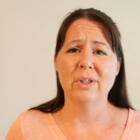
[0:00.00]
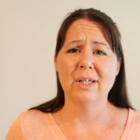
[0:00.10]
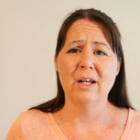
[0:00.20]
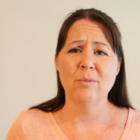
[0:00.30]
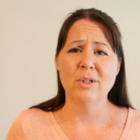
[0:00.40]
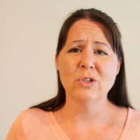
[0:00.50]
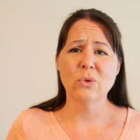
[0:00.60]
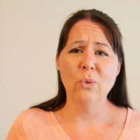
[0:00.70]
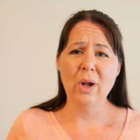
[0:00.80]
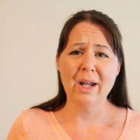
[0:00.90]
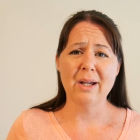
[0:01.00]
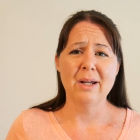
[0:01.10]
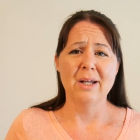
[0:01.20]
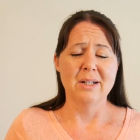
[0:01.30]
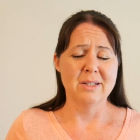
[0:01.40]
And the enemy's quick
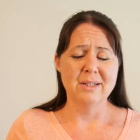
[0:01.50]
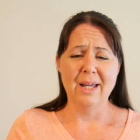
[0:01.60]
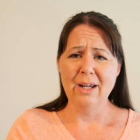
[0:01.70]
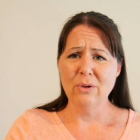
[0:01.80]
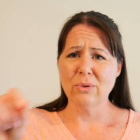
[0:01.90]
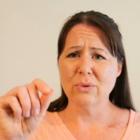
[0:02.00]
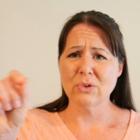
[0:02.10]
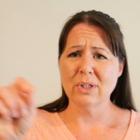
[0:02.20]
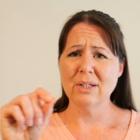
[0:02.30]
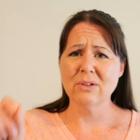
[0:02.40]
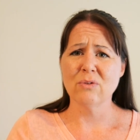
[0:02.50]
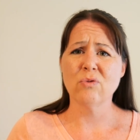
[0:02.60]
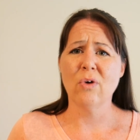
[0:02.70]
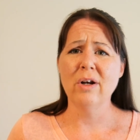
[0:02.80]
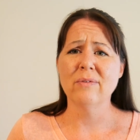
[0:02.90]
to dangle those things in
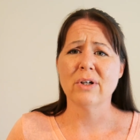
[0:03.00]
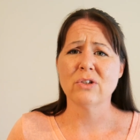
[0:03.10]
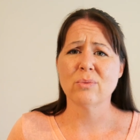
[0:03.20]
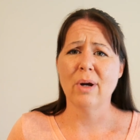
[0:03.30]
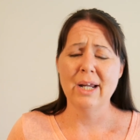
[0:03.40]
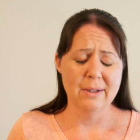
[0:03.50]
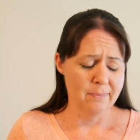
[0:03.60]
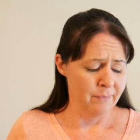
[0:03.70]
front of us, right?